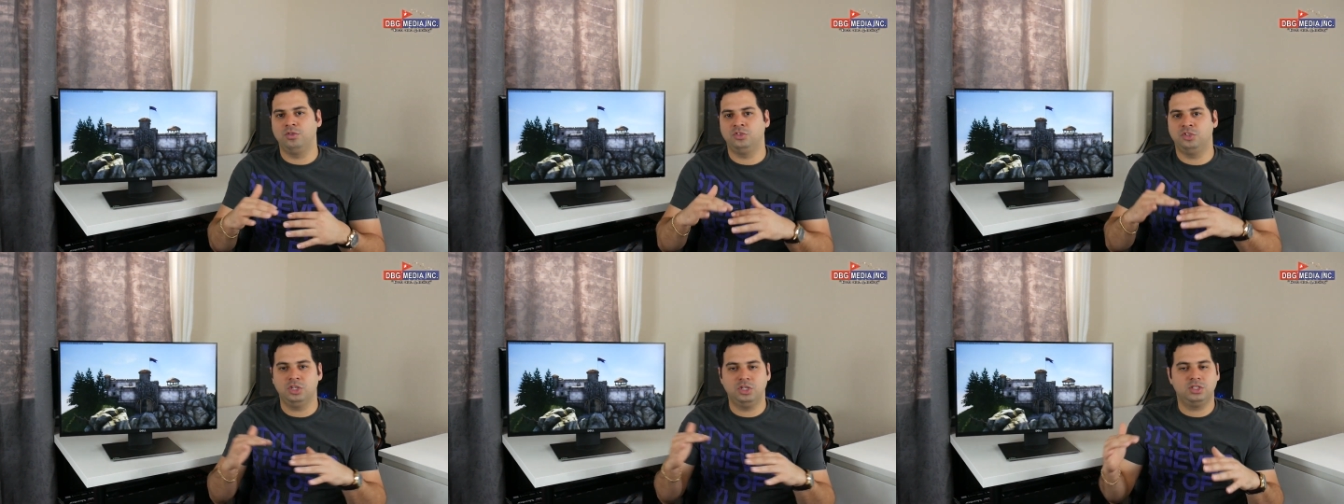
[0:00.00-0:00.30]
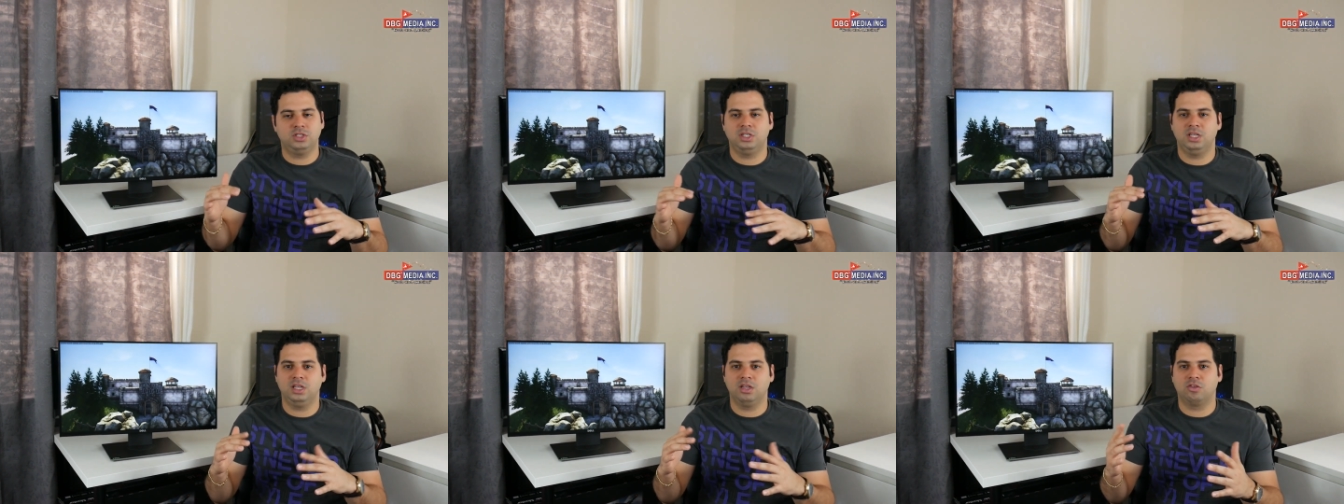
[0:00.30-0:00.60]

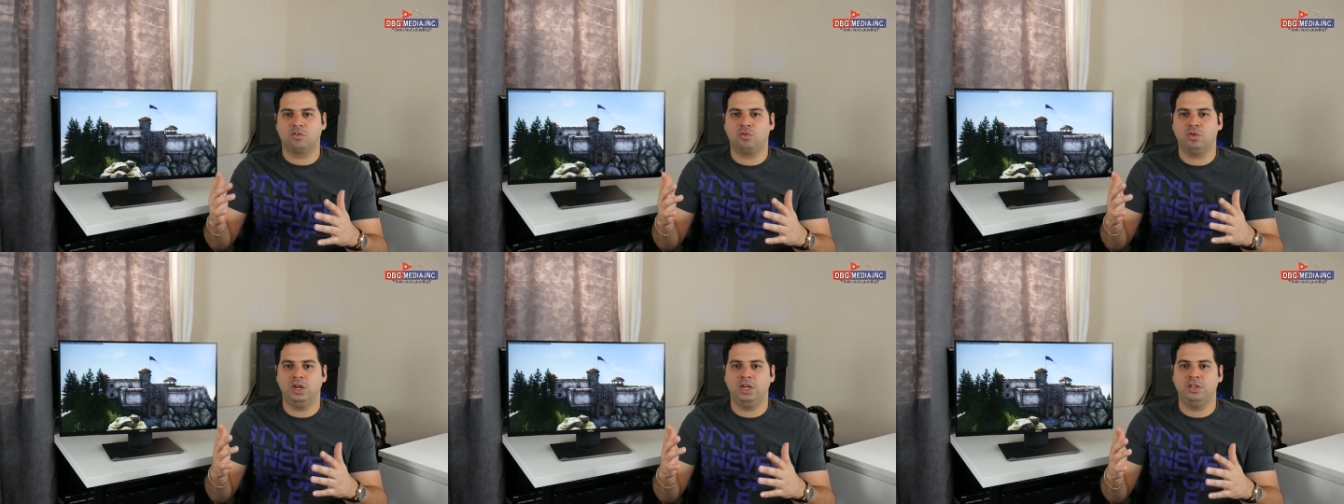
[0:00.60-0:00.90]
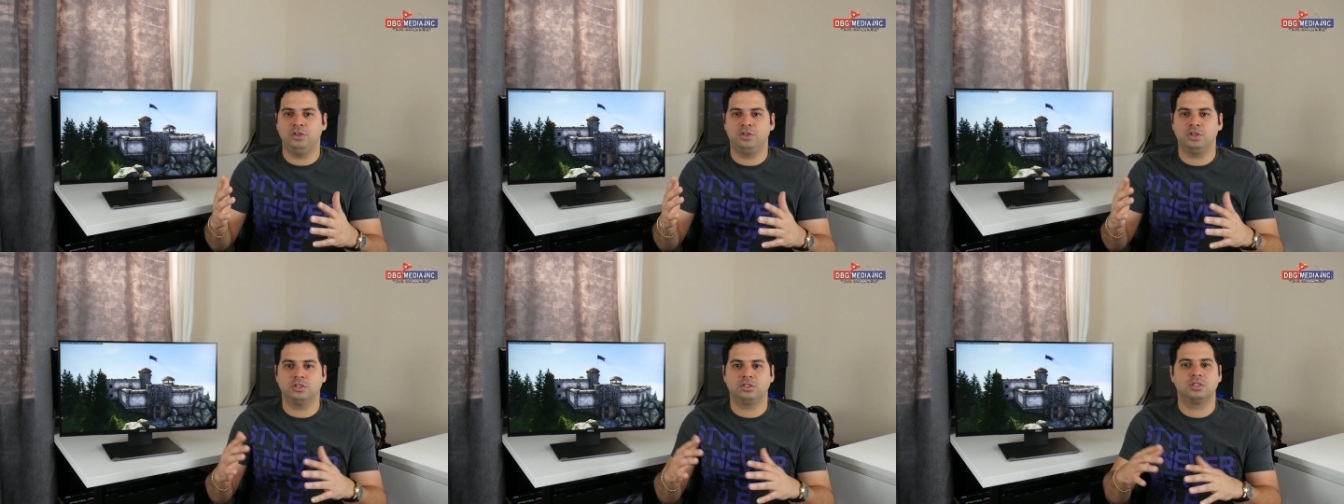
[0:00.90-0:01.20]
G-Sync
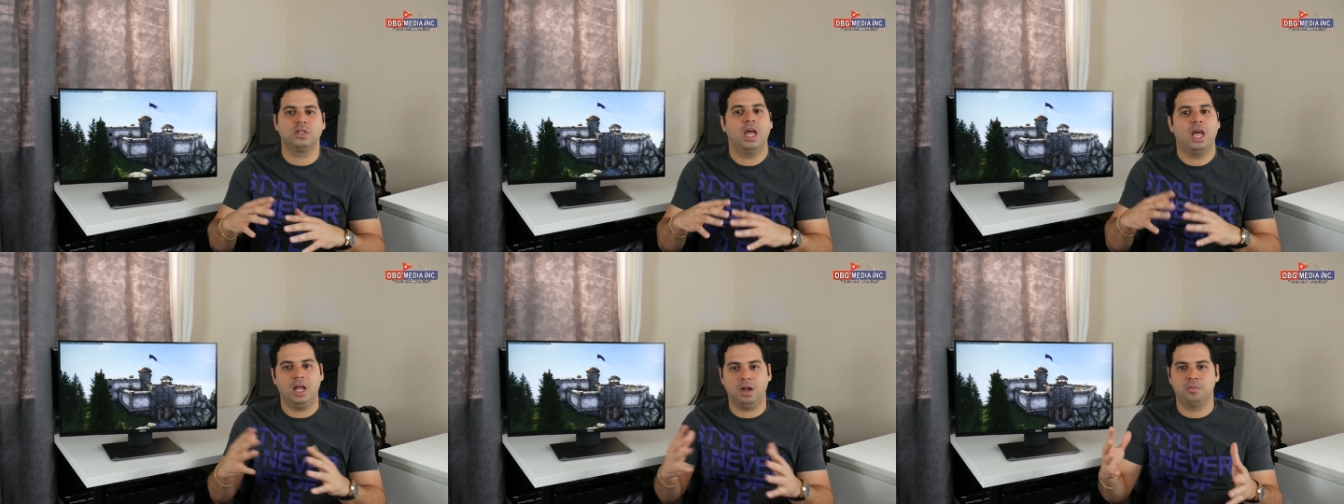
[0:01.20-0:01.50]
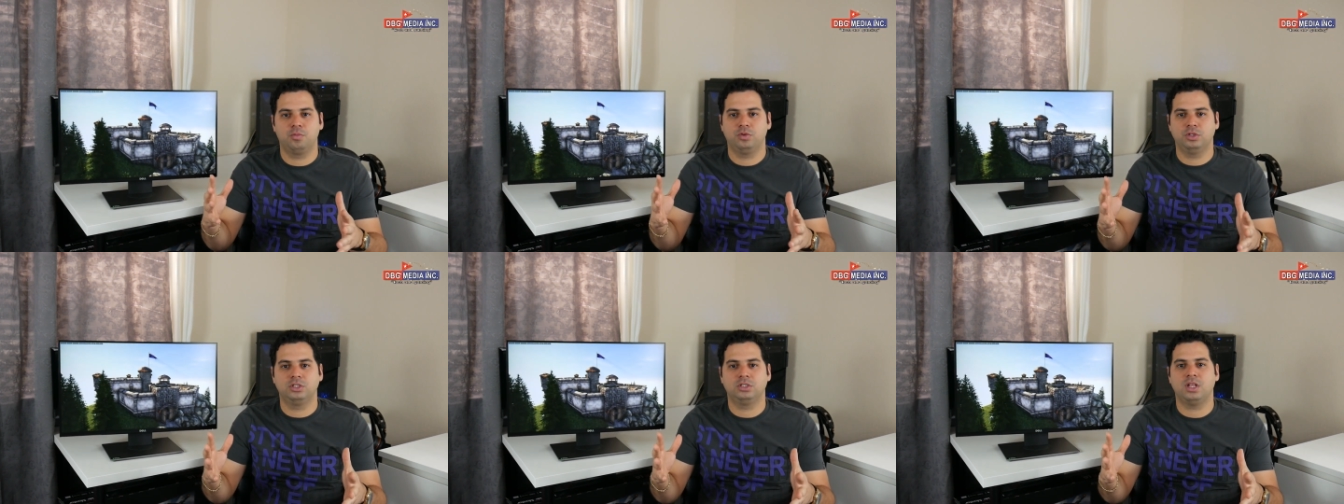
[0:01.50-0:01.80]
really just
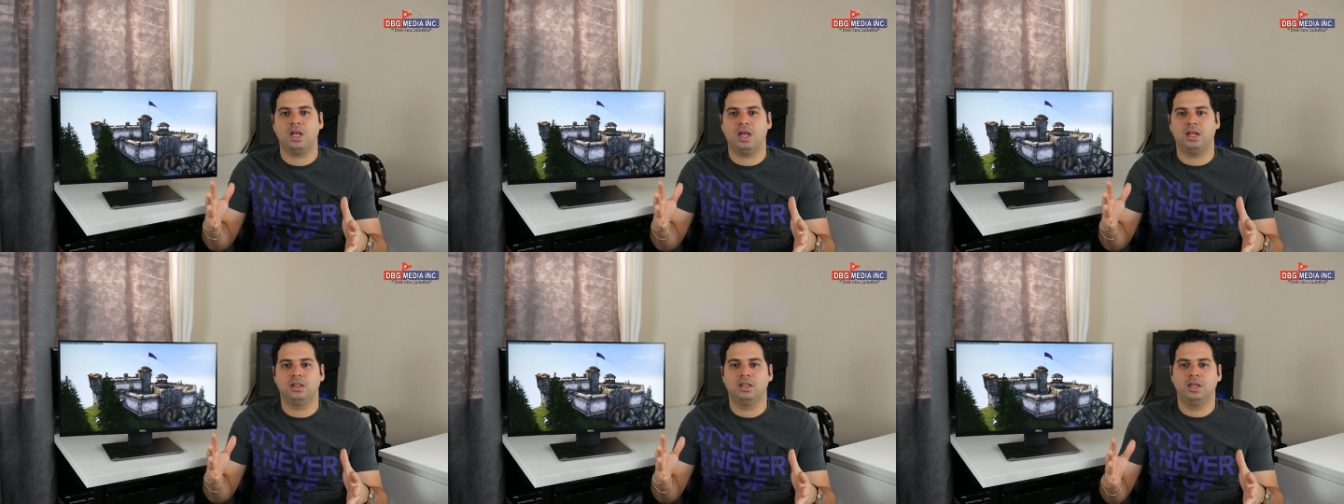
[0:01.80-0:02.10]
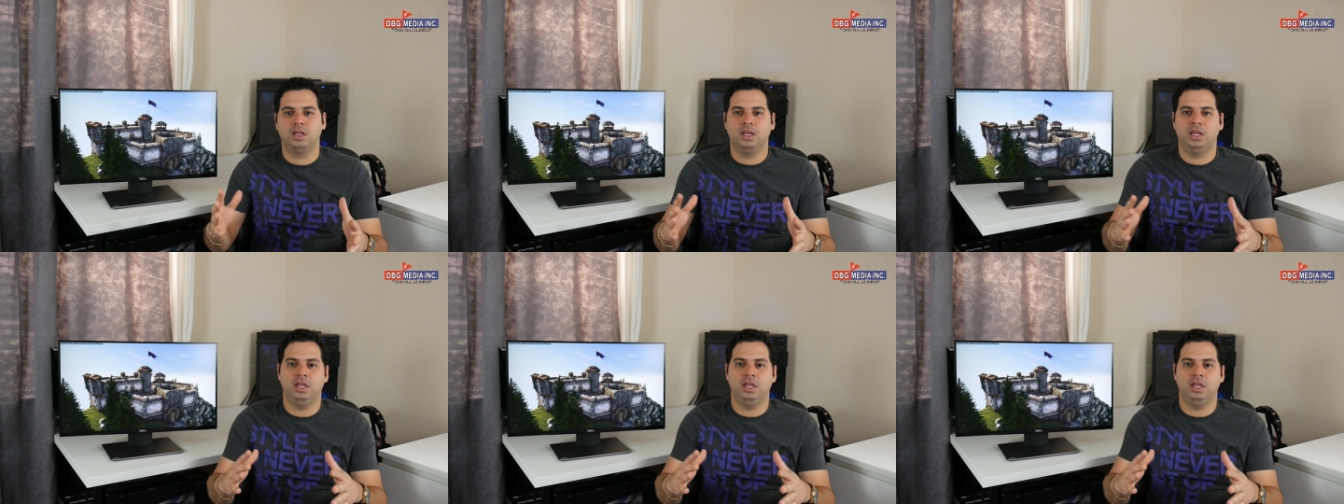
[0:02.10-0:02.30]
helps with that.